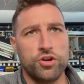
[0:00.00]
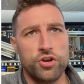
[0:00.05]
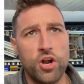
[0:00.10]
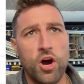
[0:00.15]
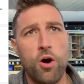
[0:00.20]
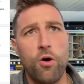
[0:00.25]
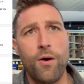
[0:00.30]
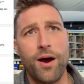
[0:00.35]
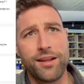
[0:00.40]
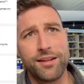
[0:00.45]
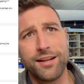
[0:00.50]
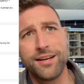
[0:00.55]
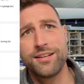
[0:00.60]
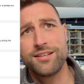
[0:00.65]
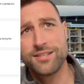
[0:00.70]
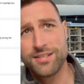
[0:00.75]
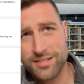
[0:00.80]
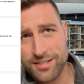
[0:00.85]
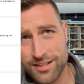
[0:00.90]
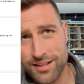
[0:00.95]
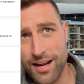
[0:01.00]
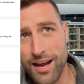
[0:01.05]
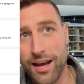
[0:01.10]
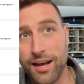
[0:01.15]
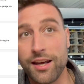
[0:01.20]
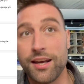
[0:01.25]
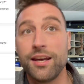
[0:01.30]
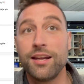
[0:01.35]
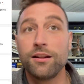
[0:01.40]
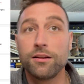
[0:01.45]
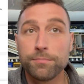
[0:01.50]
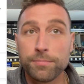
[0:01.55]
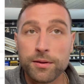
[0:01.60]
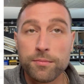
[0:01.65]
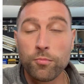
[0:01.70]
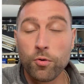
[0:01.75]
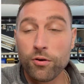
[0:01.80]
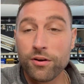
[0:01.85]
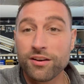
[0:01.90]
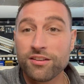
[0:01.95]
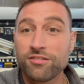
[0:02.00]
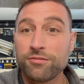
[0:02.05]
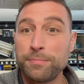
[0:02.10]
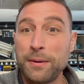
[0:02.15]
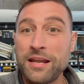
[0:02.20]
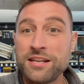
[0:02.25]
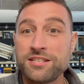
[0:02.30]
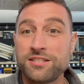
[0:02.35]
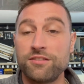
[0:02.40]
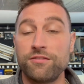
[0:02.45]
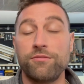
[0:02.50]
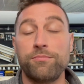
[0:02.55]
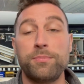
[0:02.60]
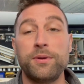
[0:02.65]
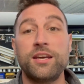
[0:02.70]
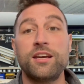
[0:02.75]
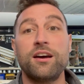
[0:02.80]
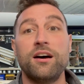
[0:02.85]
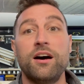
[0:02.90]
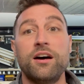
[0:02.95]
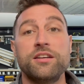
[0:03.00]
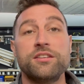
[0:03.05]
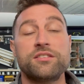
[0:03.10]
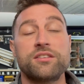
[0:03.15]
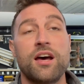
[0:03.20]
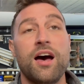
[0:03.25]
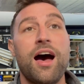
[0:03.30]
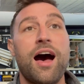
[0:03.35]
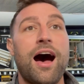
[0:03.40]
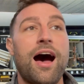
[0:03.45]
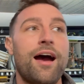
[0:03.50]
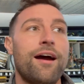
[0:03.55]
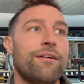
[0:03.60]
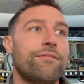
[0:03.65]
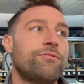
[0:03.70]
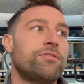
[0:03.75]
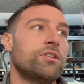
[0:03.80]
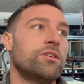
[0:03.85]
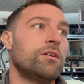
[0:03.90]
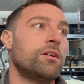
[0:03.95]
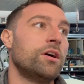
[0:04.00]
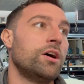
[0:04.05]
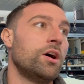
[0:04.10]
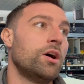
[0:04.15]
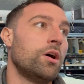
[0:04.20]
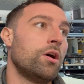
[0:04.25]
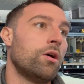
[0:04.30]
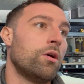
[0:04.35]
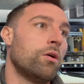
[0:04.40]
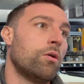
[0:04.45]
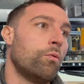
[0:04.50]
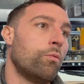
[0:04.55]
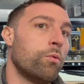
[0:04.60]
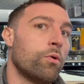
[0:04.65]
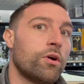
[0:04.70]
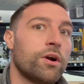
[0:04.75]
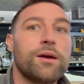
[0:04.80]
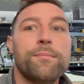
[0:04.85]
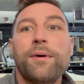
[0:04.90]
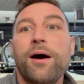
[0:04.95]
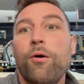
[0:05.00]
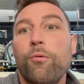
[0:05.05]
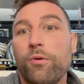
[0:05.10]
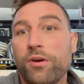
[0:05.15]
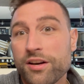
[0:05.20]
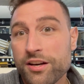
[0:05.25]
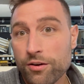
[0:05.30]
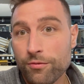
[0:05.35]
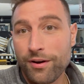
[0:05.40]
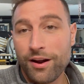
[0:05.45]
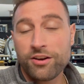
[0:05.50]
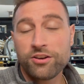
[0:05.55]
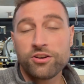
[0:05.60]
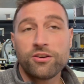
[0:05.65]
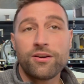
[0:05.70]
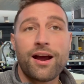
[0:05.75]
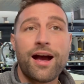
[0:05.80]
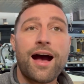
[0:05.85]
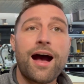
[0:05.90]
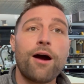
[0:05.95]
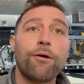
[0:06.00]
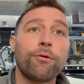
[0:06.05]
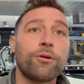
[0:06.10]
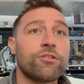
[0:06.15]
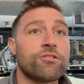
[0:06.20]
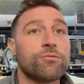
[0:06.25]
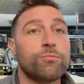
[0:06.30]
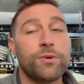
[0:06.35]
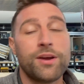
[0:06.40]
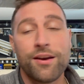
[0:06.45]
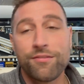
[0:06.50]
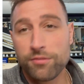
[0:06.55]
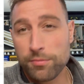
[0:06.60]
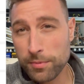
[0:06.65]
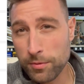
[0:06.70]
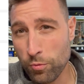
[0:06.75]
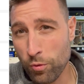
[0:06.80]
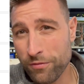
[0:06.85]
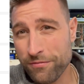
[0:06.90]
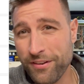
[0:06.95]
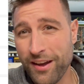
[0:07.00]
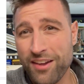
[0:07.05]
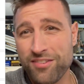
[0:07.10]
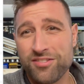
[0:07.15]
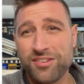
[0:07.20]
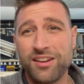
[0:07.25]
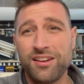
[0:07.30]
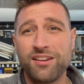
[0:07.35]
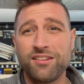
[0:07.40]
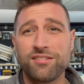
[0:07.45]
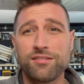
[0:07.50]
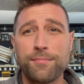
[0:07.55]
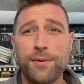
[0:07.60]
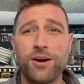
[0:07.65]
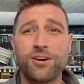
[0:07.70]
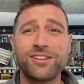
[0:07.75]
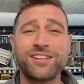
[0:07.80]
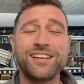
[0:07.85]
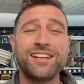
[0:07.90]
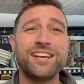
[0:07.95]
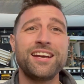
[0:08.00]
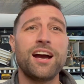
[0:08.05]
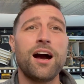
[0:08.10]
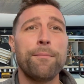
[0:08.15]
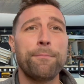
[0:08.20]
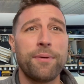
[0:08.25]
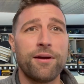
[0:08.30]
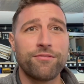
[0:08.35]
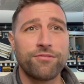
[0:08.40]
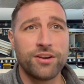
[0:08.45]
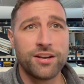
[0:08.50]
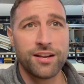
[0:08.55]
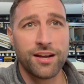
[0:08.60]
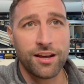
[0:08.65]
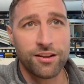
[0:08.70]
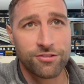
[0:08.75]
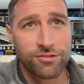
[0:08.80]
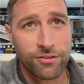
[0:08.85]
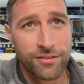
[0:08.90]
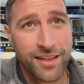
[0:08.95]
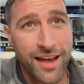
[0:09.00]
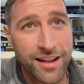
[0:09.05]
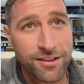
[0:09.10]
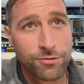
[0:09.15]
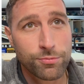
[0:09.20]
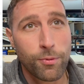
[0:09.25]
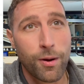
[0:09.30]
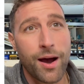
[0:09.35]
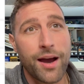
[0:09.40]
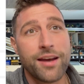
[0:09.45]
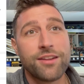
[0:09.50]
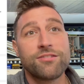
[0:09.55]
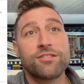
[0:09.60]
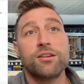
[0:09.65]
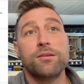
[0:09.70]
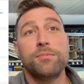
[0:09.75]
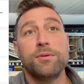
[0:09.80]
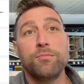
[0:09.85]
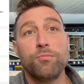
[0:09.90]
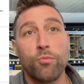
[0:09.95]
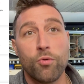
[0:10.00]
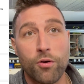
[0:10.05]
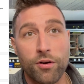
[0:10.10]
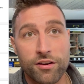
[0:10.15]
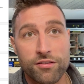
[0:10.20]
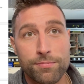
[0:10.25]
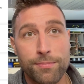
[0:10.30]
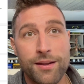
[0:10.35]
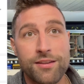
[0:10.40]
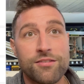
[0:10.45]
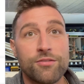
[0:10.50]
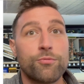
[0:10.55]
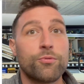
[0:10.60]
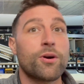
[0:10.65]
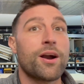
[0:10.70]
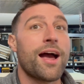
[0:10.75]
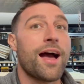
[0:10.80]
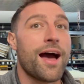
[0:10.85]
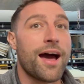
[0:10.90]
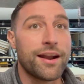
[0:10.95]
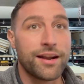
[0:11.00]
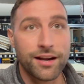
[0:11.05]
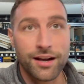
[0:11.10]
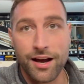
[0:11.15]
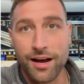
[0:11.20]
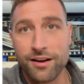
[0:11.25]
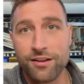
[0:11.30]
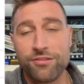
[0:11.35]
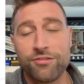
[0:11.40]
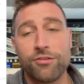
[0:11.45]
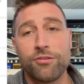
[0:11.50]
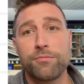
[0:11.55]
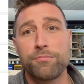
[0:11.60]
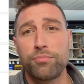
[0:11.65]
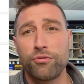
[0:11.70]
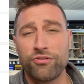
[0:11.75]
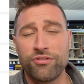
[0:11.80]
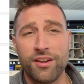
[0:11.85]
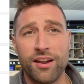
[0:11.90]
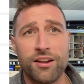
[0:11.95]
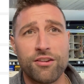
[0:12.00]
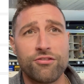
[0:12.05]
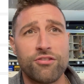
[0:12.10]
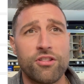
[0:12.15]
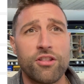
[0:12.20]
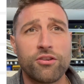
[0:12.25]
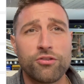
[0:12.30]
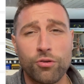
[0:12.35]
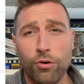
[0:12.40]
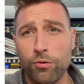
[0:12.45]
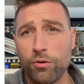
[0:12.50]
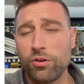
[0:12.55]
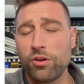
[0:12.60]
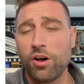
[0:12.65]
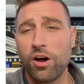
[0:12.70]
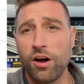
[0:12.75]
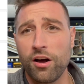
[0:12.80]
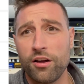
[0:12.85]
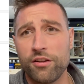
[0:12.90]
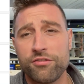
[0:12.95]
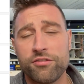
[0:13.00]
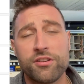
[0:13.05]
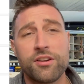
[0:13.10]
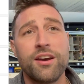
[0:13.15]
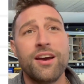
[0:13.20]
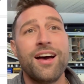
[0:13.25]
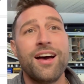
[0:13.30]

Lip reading: No, I'd like to stay. It'll be more expensive because I have to worry about working around your hours and we have to be more fastidious about cleaning up every day. So that's why it's going to be more expensive. We're adding on a certain percentage of the total cost